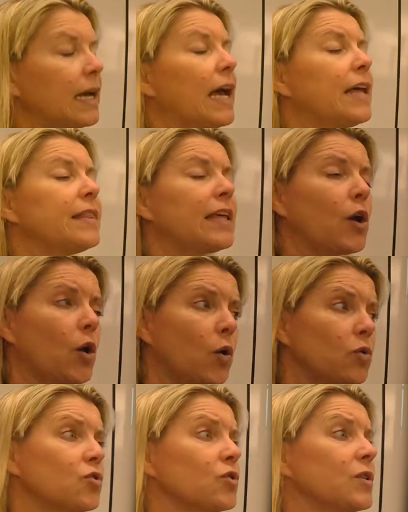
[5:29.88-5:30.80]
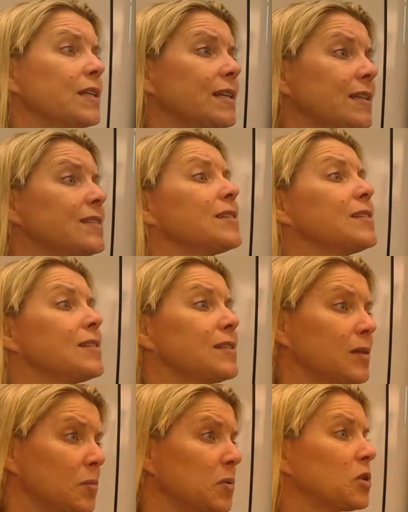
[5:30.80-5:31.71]
And the ocean is a
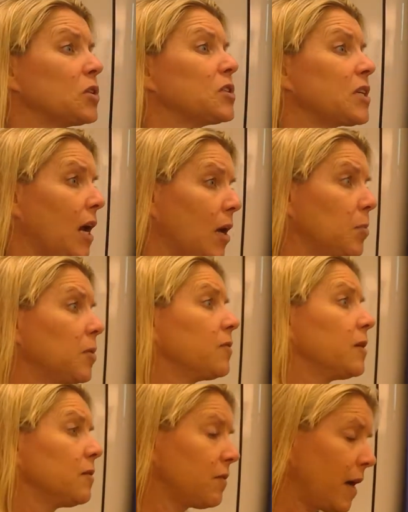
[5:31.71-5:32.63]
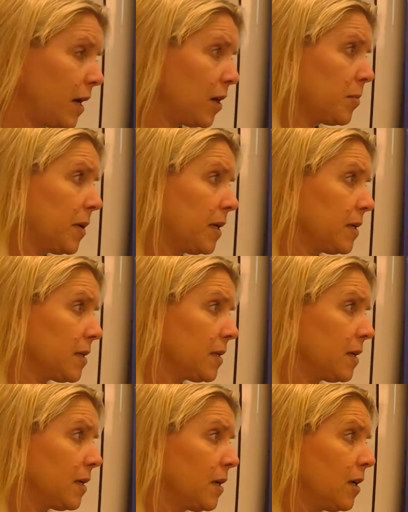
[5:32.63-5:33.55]
similar type of environment.
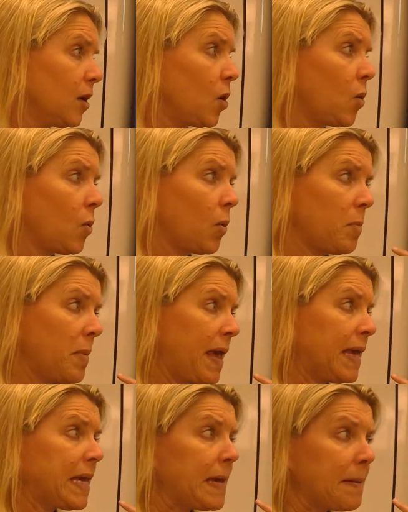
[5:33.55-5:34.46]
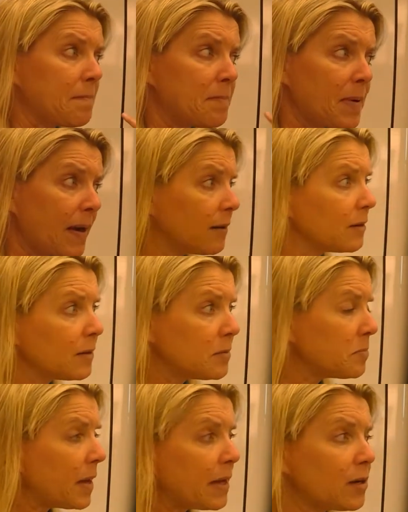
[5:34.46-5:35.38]
We're making better
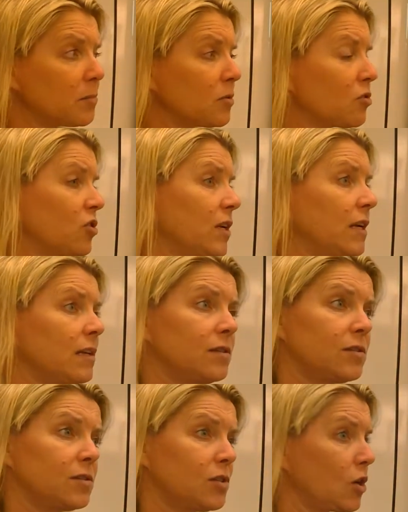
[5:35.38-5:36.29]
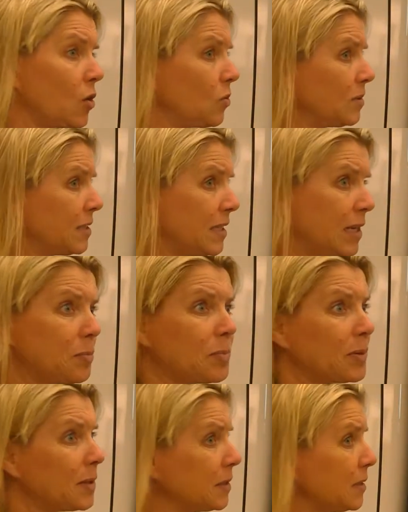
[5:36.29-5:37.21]
and better machines to go
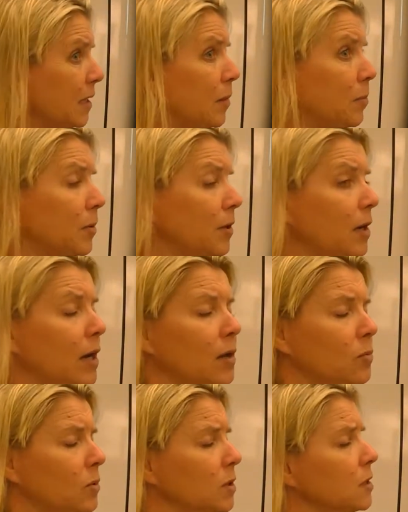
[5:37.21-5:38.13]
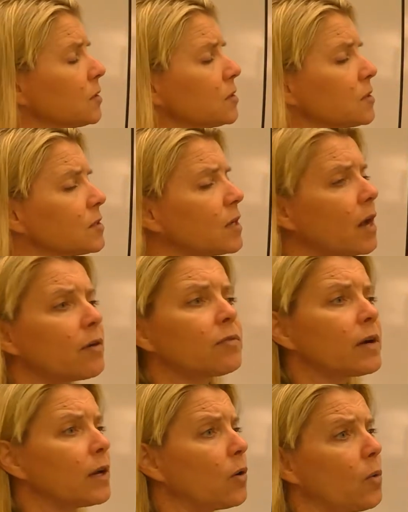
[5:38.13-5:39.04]
deeper and deeper, and we're
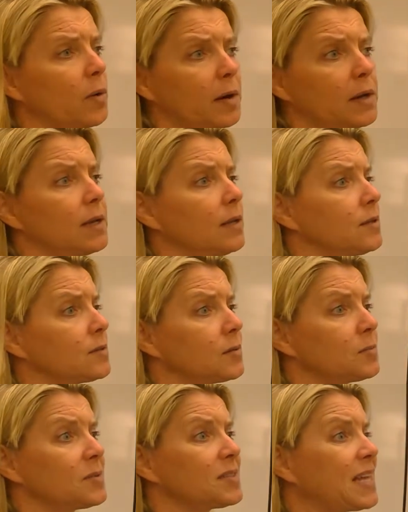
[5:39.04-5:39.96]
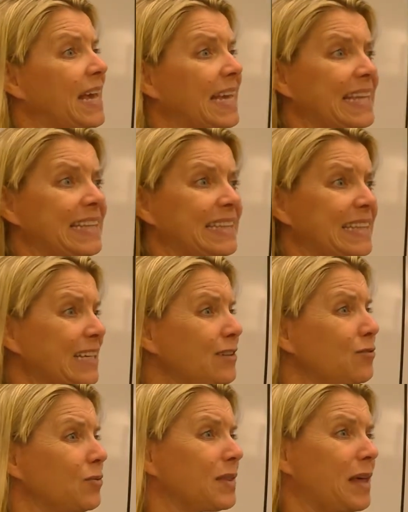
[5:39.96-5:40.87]
discovering organisms that can
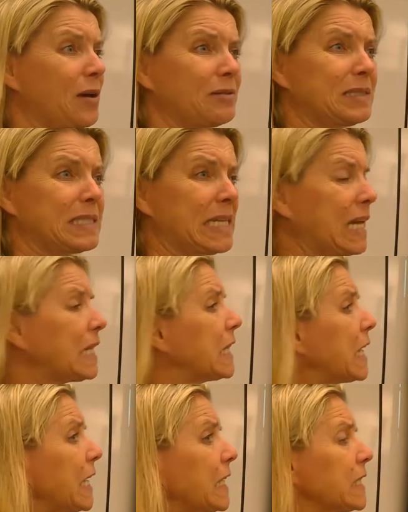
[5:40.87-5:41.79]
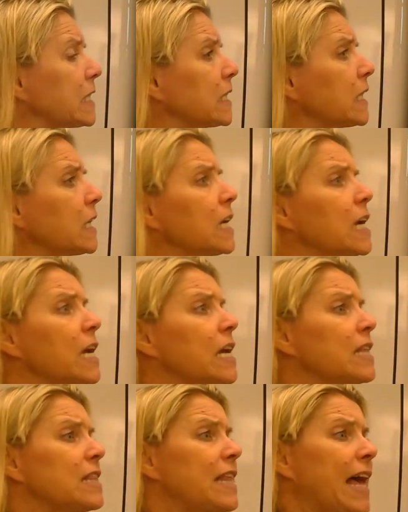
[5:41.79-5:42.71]
live without daylight,
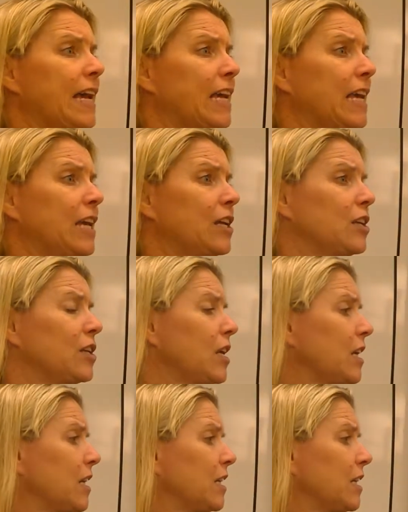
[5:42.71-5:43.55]
that can